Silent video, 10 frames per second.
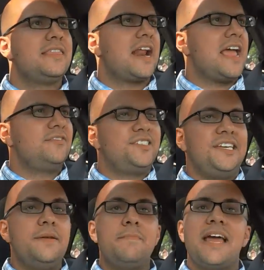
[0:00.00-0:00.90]
that I have
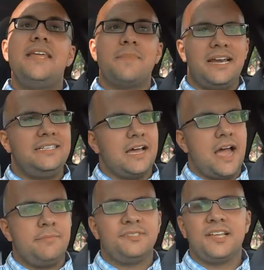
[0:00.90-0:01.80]
seen many, many
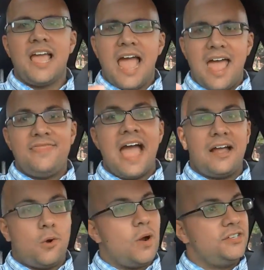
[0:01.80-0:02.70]
times. And
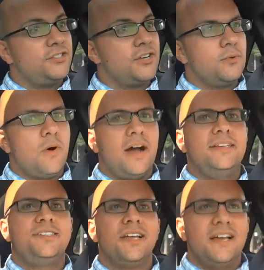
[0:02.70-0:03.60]
that question
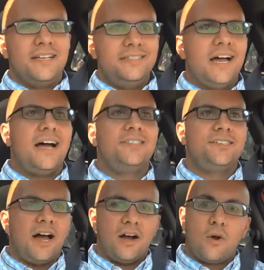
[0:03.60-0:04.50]
was,
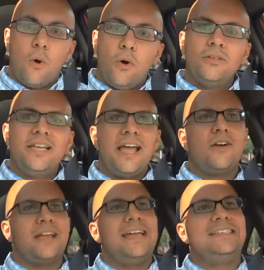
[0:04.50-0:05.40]
does a cold
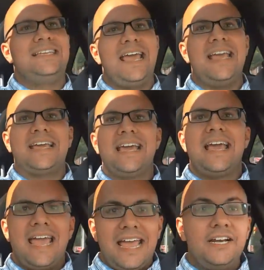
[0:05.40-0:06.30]
air intake
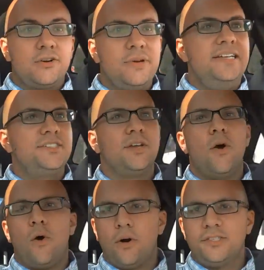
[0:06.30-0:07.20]
increase
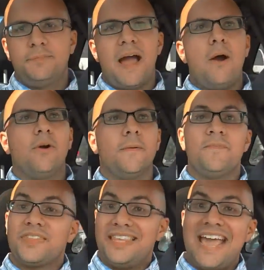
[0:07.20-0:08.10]
horsepower?
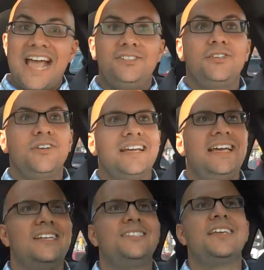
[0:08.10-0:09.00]
The answer
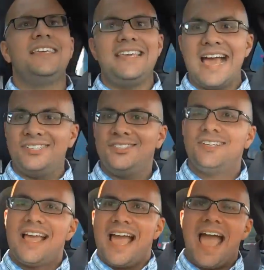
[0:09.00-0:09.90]
is
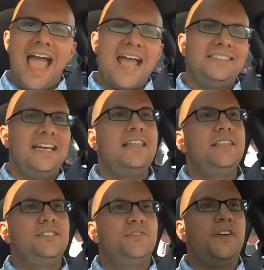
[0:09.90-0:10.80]
yes. And in
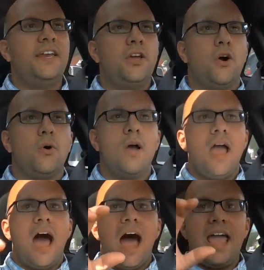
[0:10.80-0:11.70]
this video,
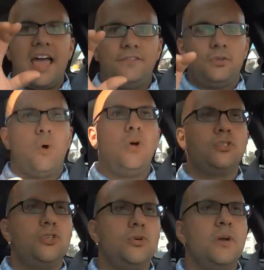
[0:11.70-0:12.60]
I have
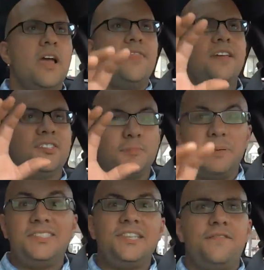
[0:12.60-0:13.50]
told you the
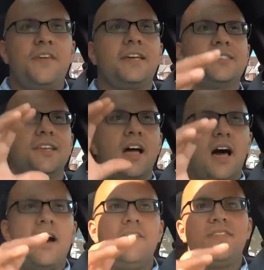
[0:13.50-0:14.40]
specifics
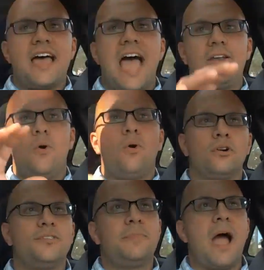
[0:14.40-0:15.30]
of that
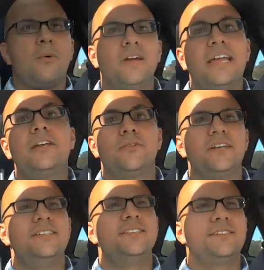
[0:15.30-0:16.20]
horsepower
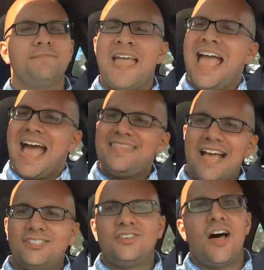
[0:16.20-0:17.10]
increase. And
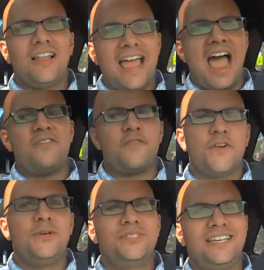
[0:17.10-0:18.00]
that's all I have for
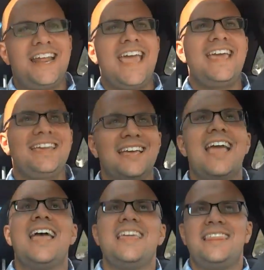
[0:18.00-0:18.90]
you today.
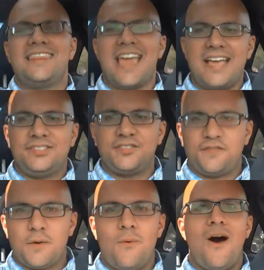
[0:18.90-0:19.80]
Thanks
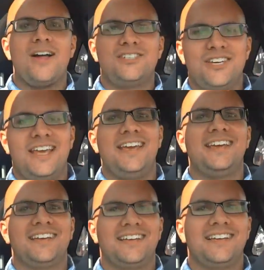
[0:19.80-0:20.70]
for
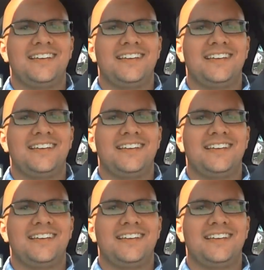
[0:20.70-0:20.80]
watching.